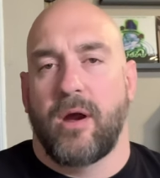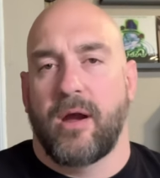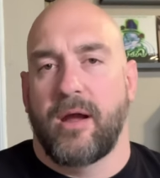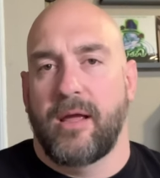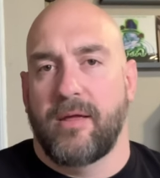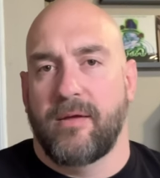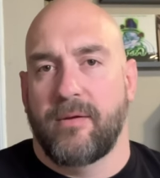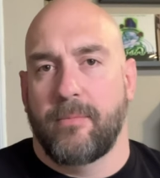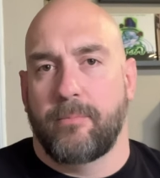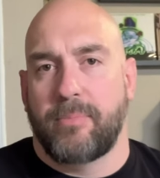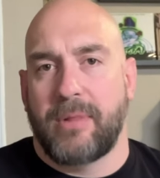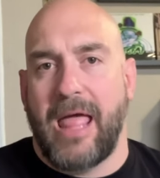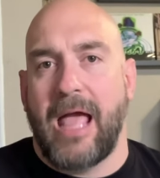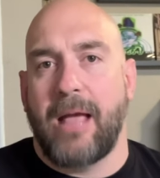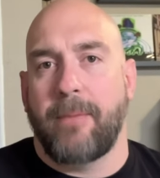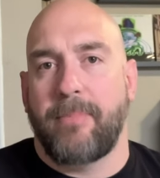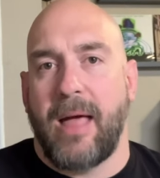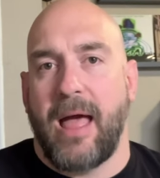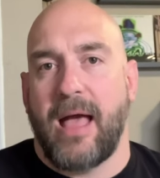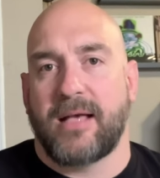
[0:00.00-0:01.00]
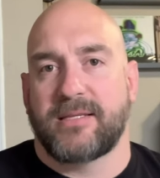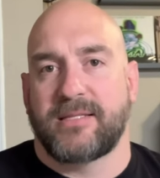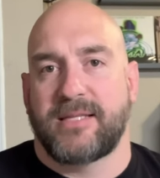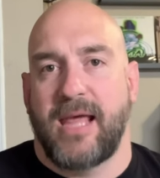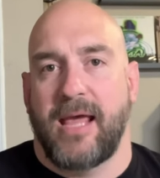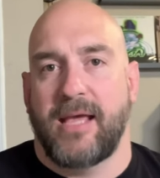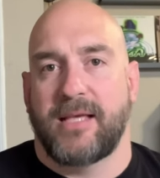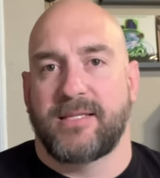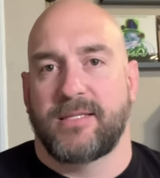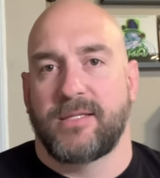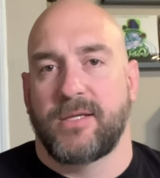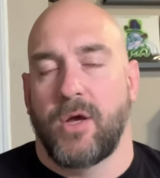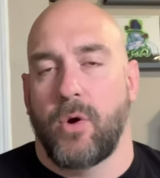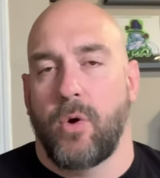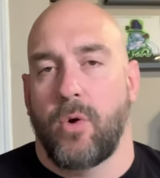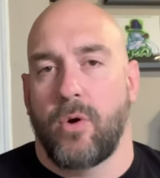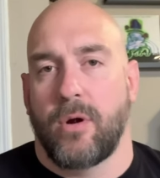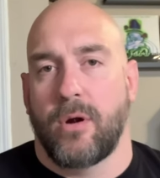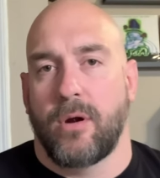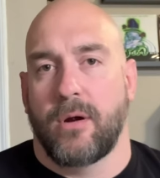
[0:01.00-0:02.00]
Where Black Box
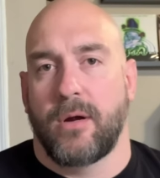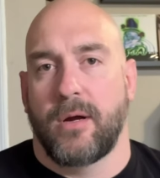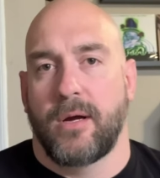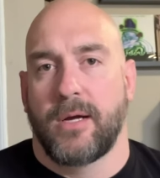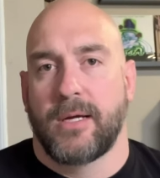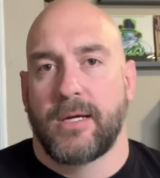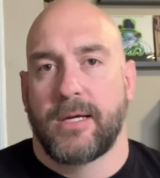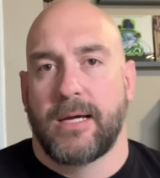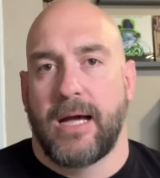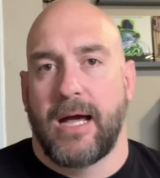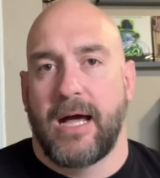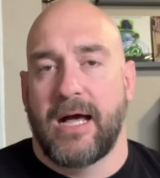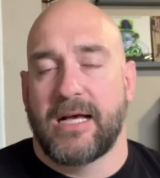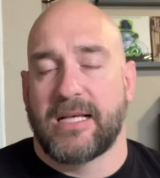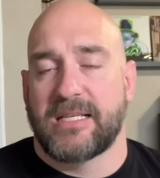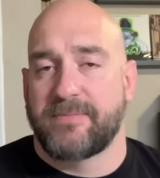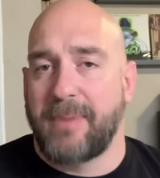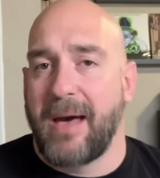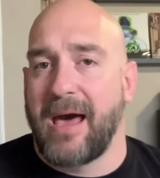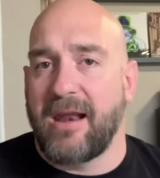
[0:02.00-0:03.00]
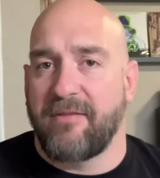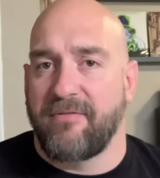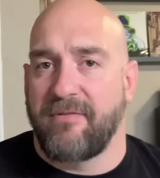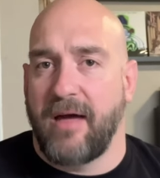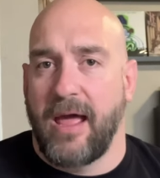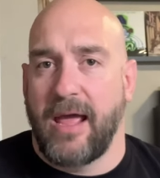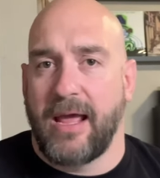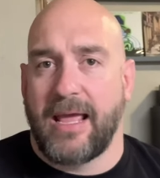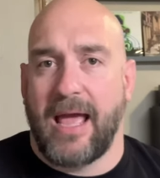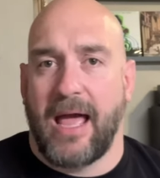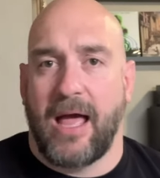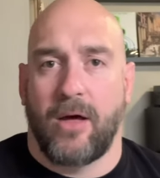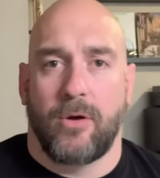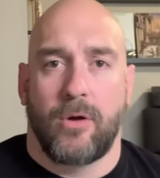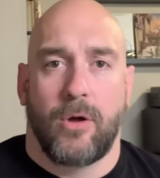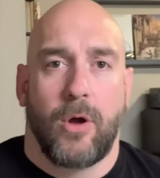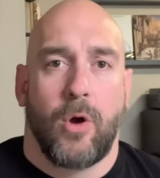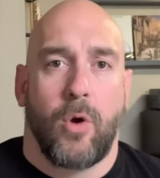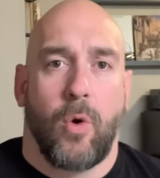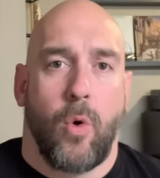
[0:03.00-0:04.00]
takes your Spotify
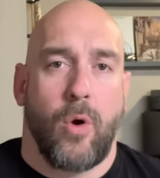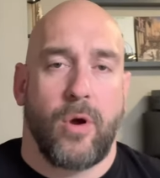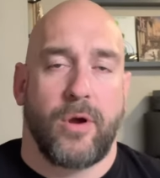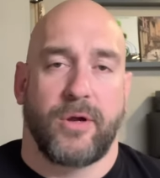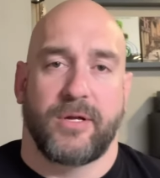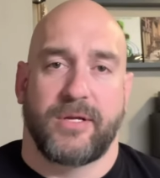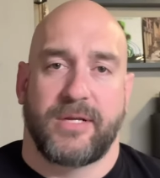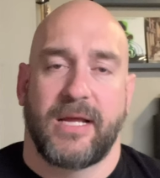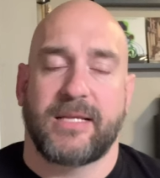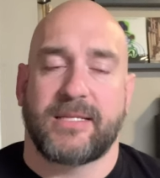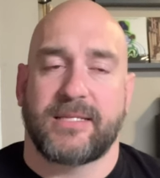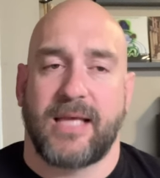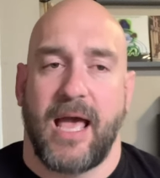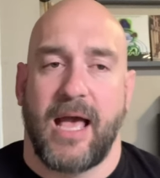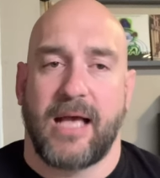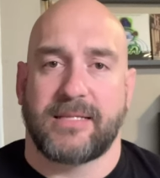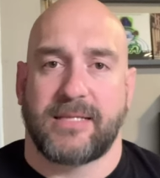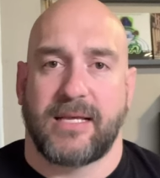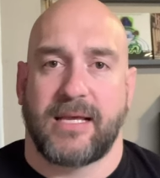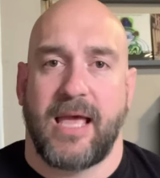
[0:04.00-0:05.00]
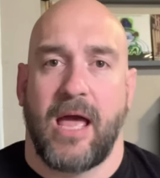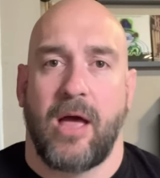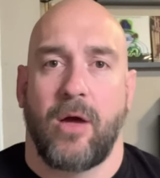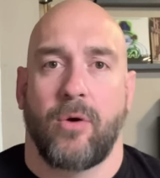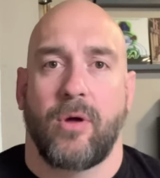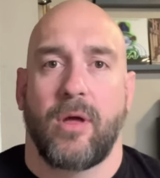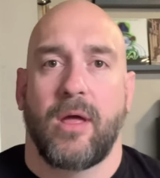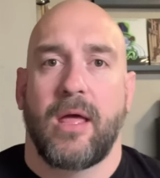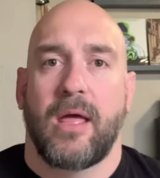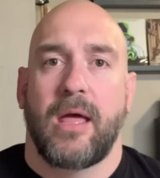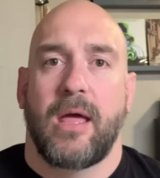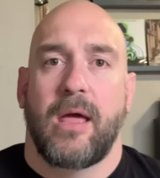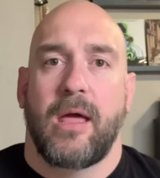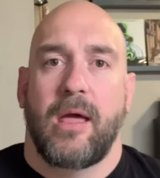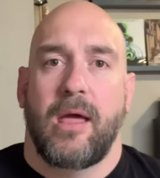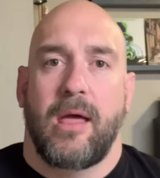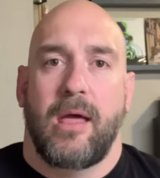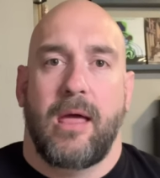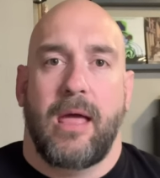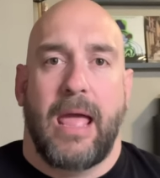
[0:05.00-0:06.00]
account or your Discogs account
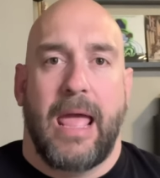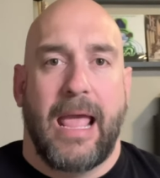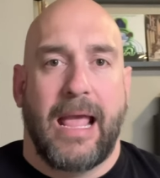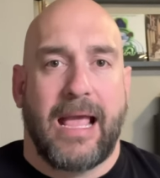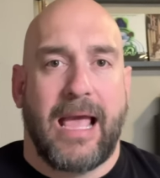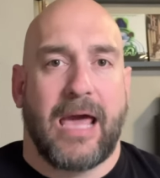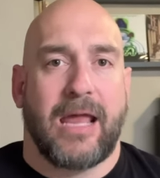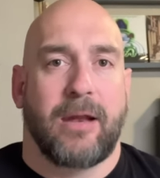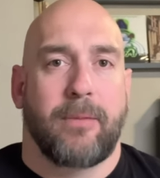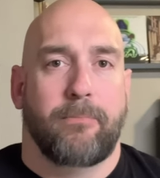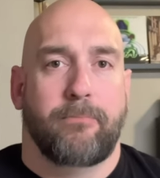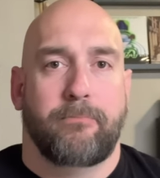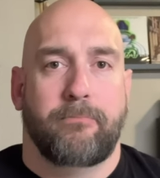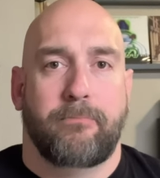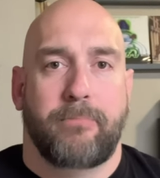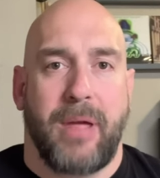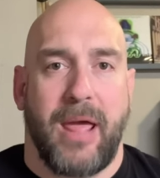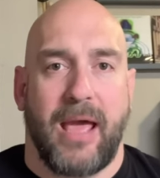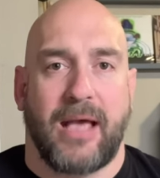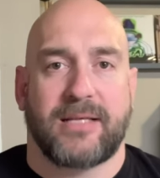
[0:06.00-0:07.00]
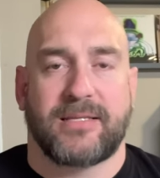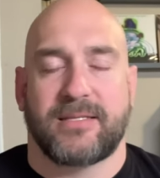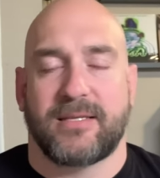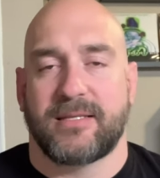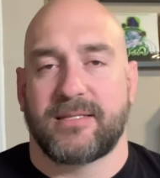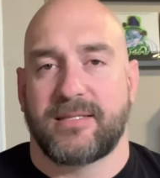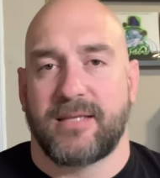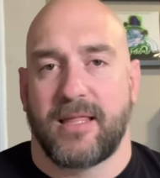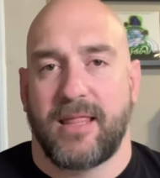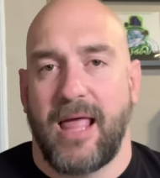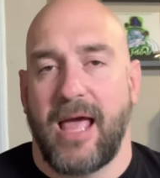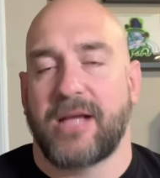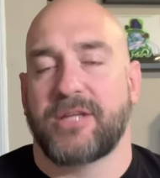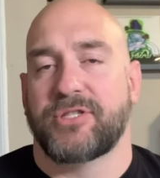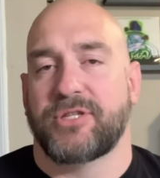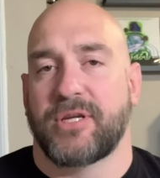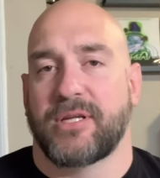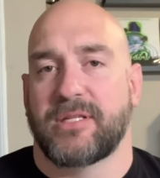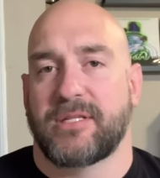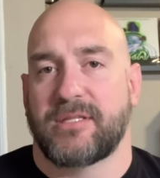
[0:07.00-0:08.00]
and kind of picks
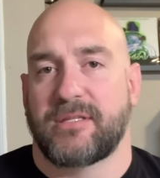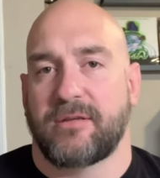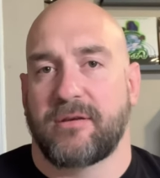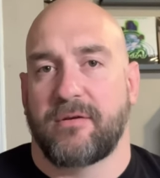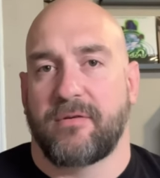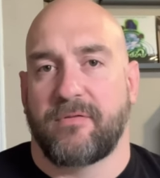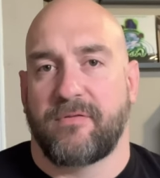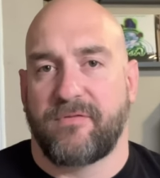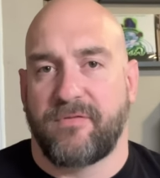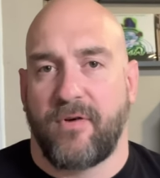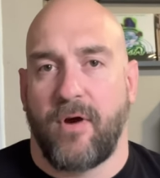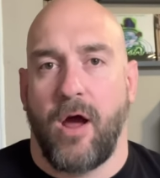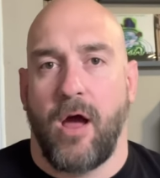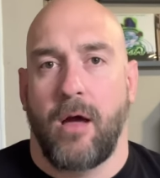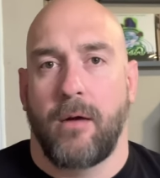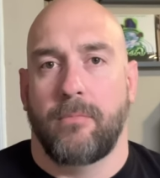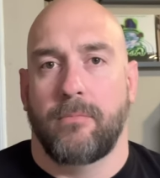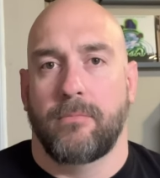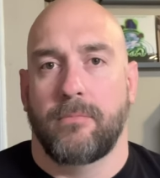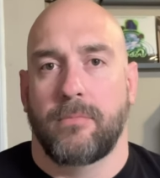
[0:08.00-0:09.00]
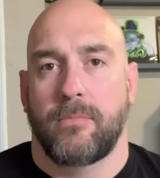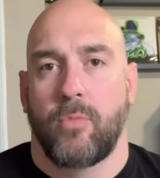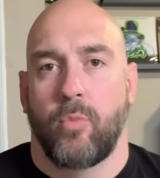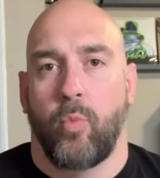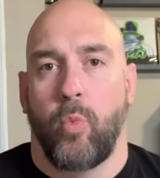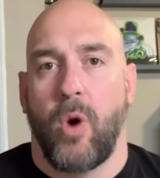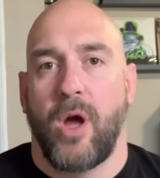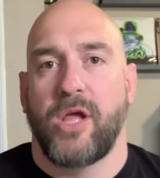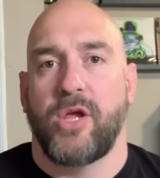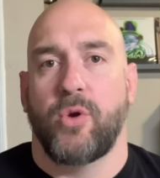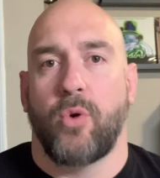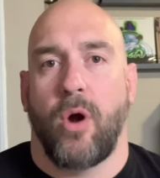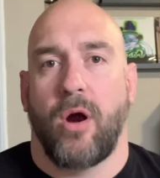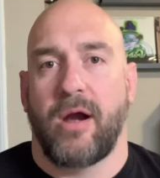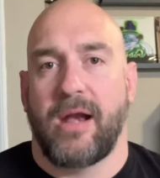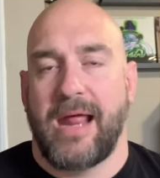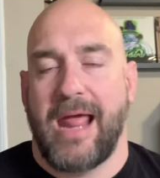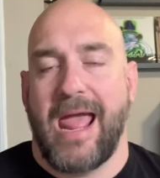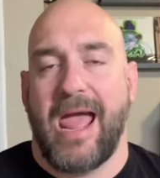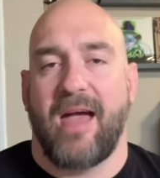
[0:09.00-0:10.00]
selections from what
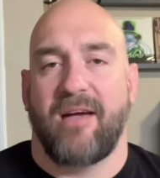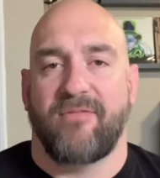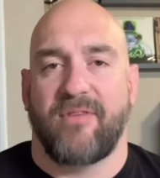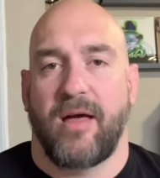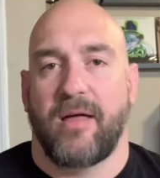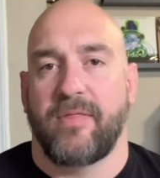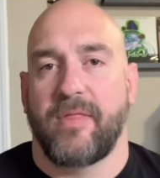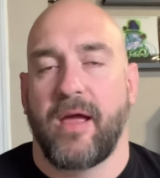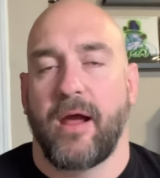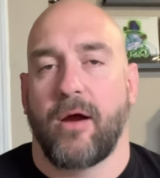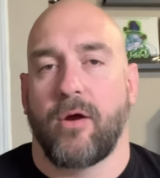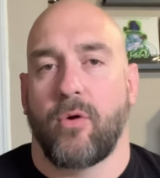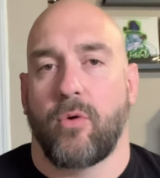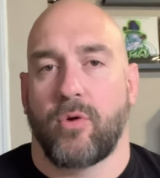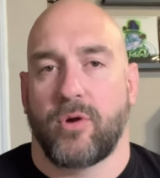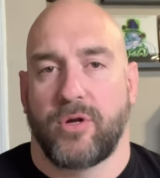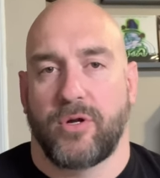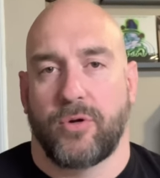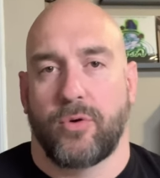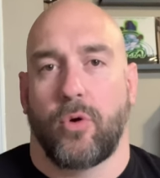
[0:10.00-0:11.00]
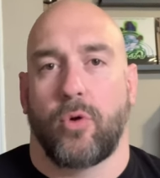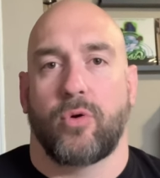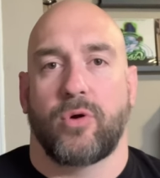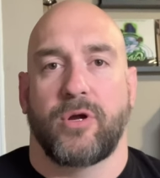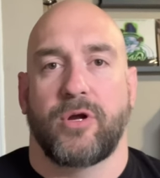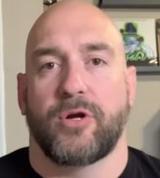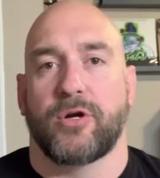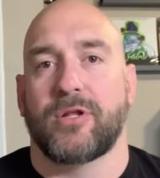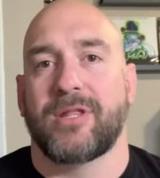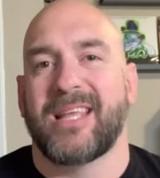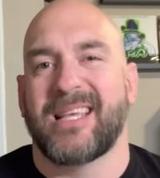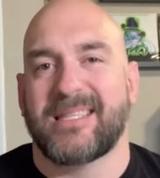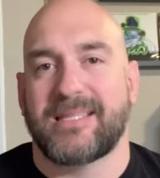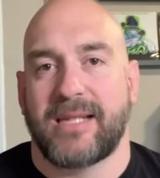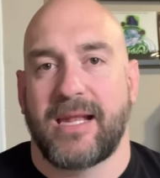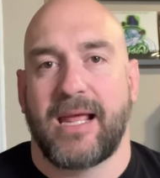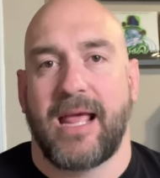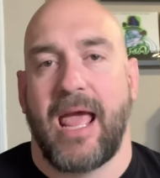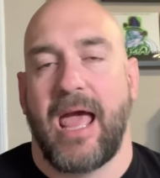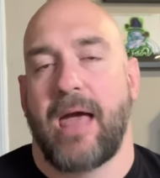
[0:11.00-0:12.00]
you already have on there or your
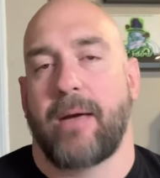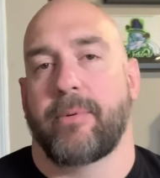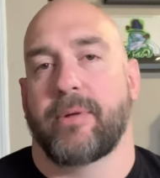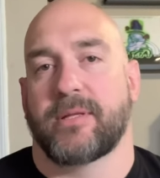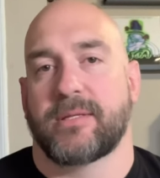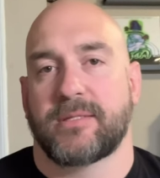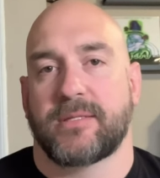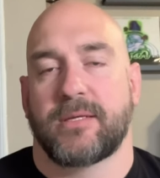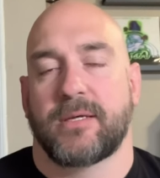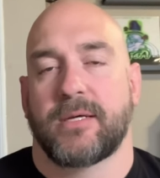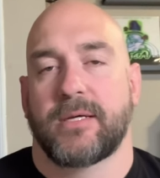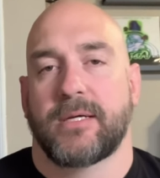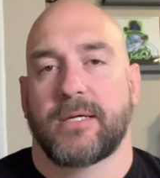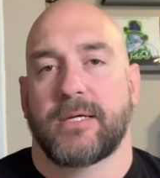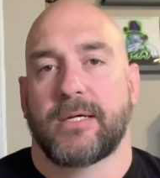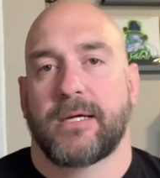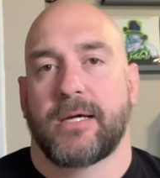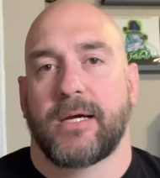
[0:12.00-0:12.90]
listening habits.